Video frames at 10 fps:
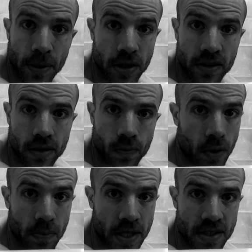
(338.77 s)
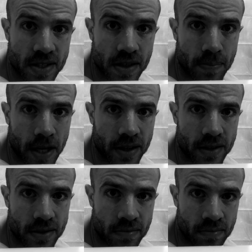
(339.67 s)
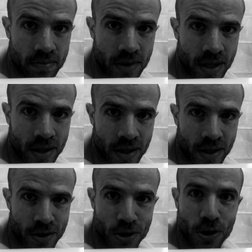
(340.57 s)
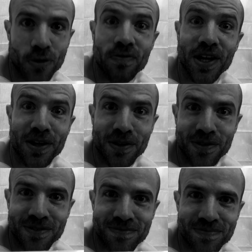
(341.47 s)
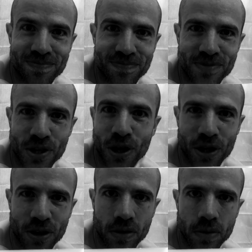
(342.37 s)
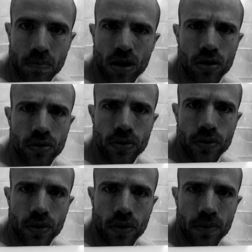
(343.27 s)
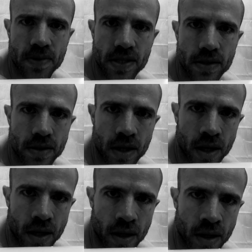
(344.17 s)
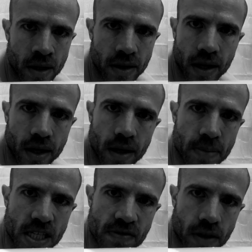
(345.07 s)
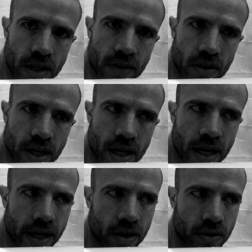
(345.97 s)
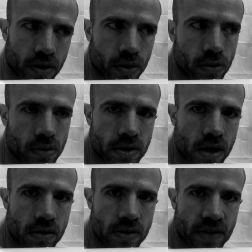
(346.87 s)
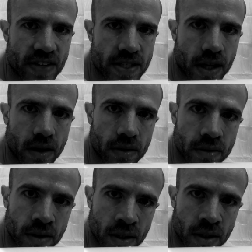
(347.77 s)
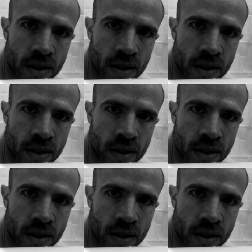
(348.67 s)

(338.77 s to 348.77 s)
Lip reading: My mother didn't want me to see the bodies. To no avail. Dark, blue corpses. They lay peacefully, very alike on the cool stones of the cellar.